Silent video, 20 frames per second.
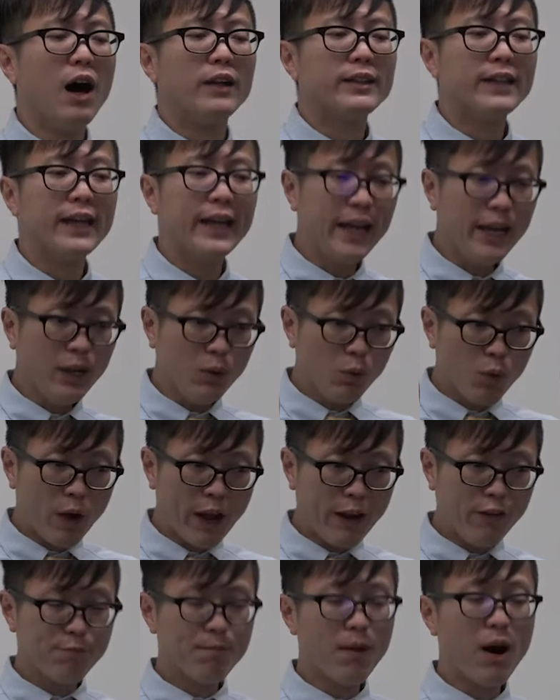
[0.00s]
The heat
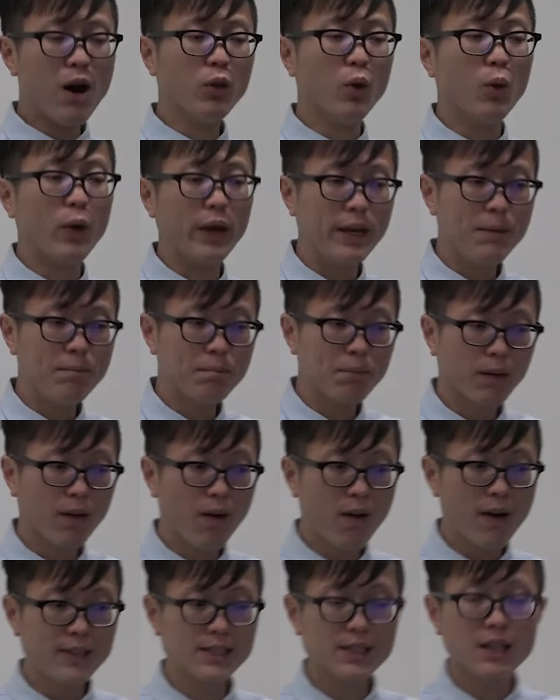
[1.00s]
wave model
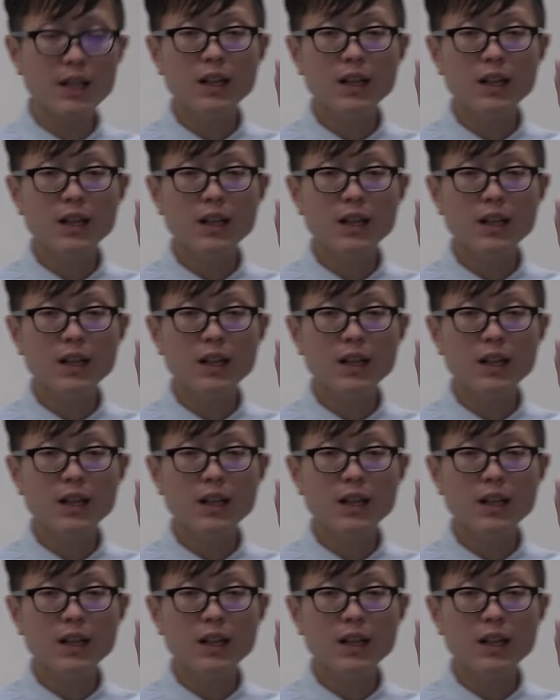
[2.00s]
implies